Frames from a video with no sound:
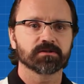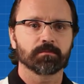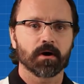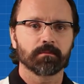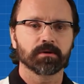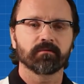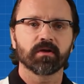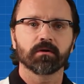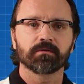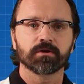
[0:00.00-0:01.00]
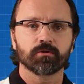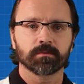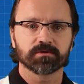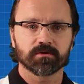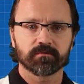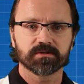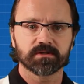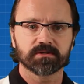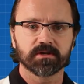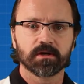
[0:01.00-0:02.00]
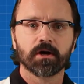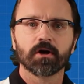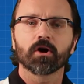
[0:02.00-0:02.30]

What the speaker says: Department of Health and Human Services,